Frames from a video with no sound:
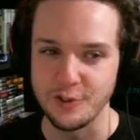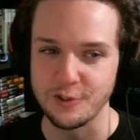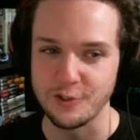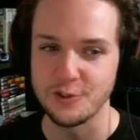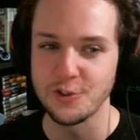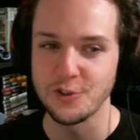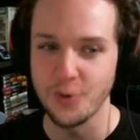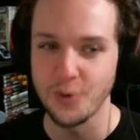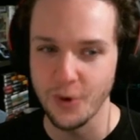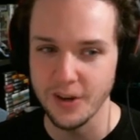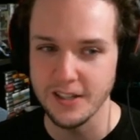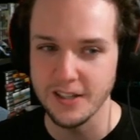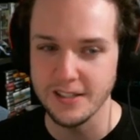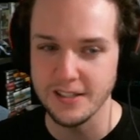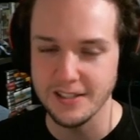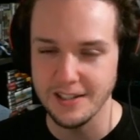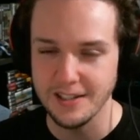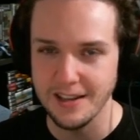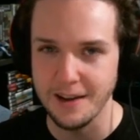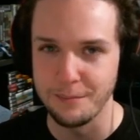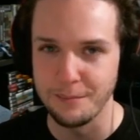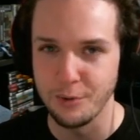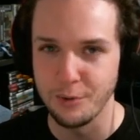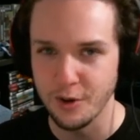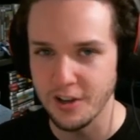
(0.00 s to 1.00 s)
choice
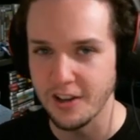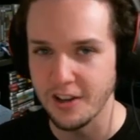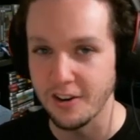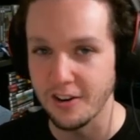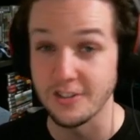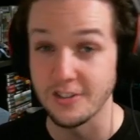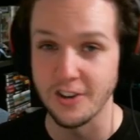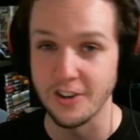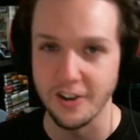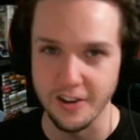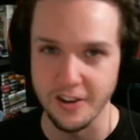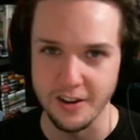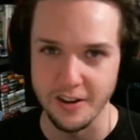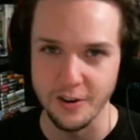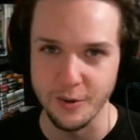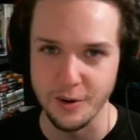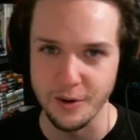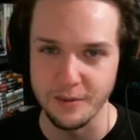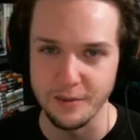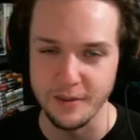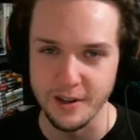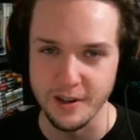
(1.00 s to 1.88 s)
and putting it on target equipment.